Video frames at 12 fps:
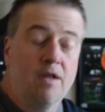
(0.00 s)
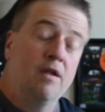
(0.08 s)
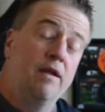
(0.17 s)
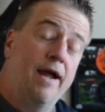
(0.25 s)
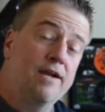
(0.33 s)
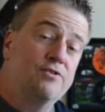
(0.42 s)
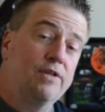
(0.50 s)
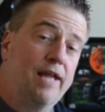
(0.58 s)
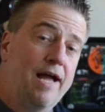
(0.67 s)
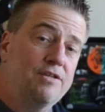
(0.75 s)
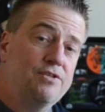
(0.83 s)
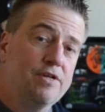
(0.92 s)
Actually,
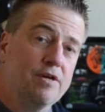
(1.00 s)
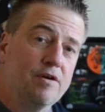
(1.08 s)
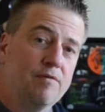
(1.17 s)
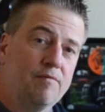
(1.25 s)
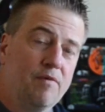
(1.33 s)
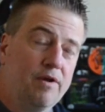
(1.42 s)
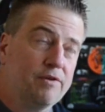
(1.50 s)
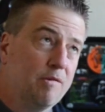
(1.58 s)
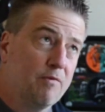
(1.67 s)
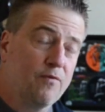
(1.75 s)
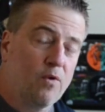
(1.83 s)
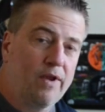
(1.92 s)
last year, well, year
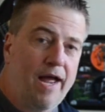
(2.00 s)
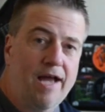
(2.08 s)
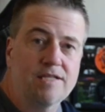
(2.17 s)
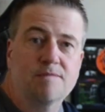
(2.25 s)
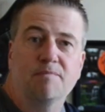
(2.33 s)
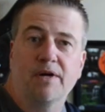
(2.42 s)
before last,